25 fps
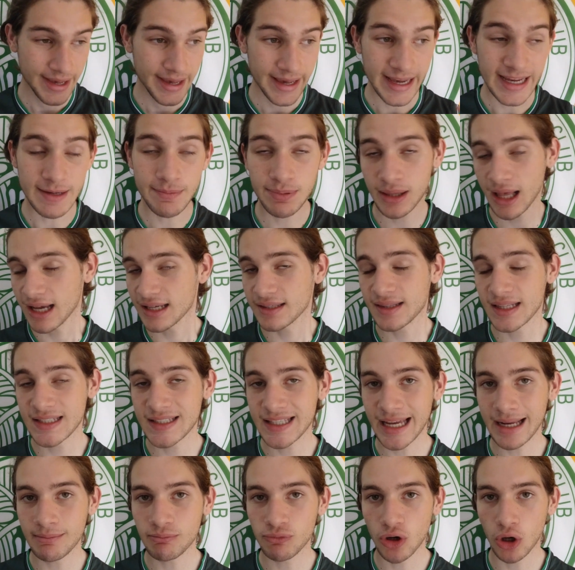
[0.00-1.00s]
he plays the
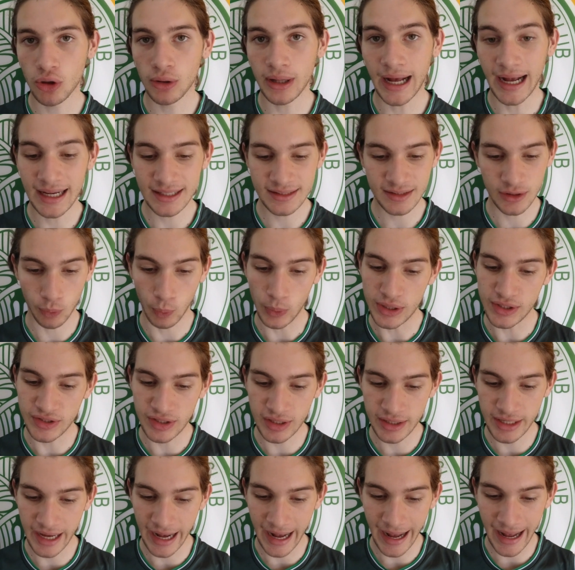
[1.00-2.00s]
same role as the
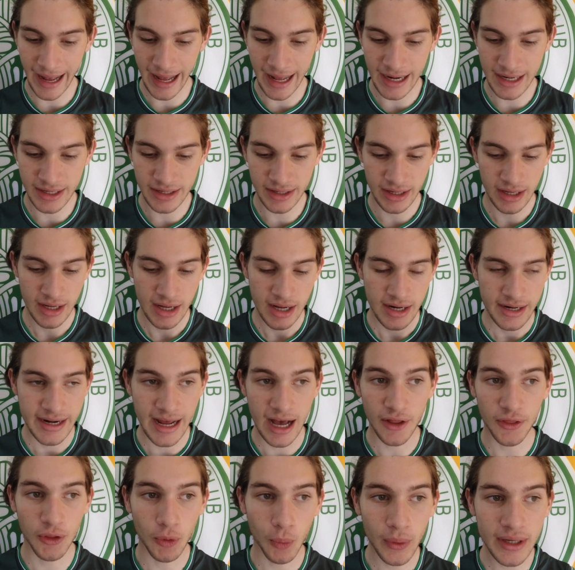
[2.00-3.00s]
Wizard, and
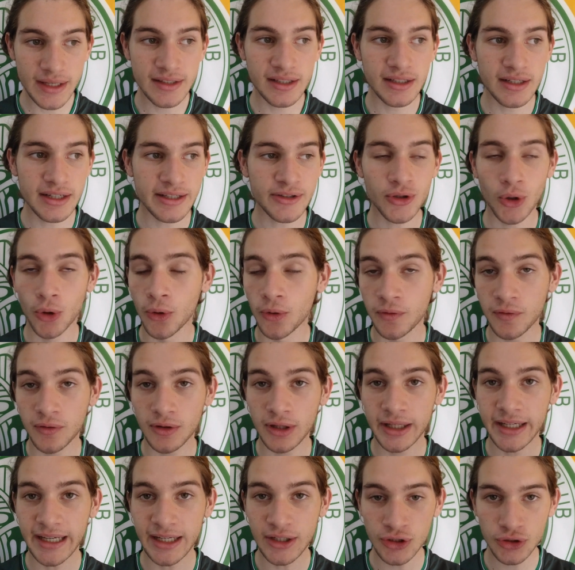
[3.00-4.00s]
now the Wizard is
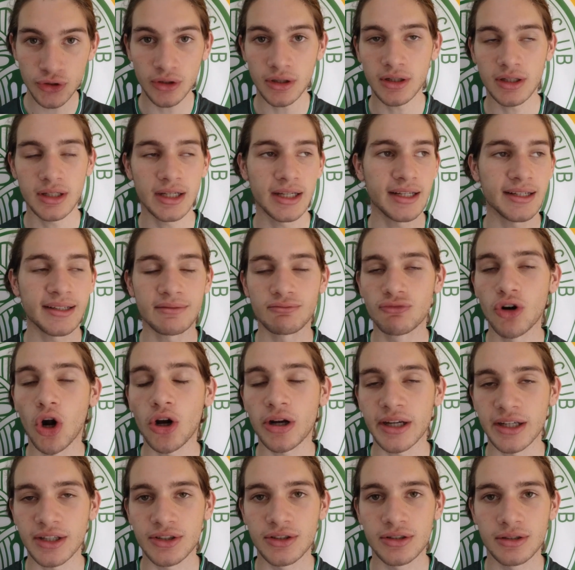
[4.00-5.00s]
awfully injured.
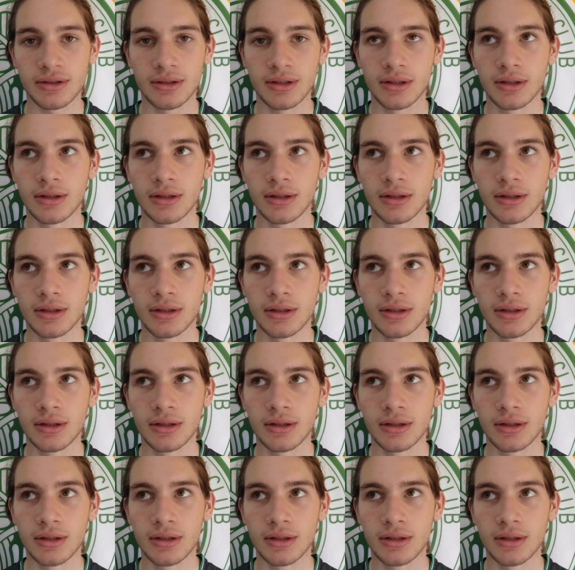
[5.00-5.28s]
Rogic.